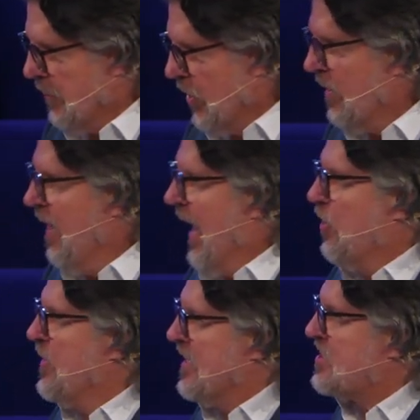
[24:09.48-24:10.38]
here. I
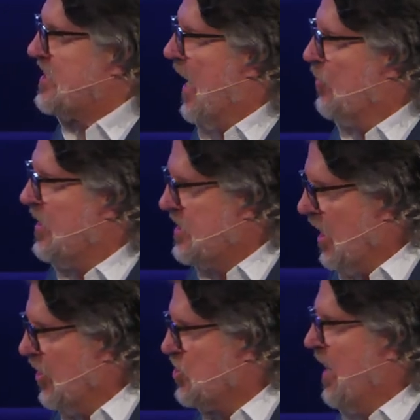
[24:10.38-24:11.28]
don't need to sound
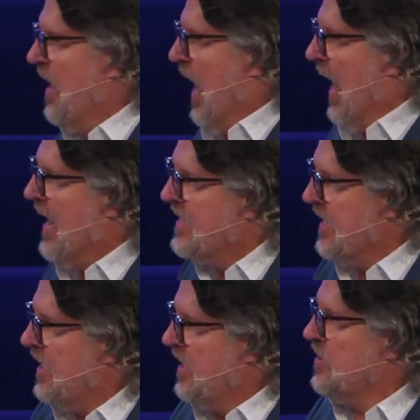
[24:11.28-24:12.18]
intelligent. I
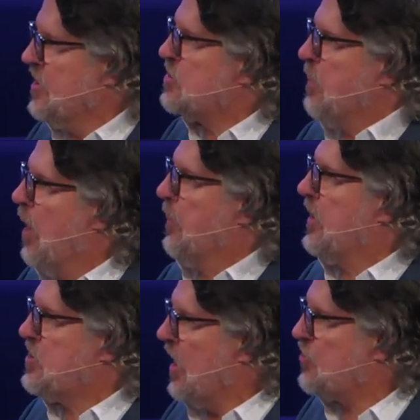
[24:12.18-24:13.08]
need in this pulpit a touch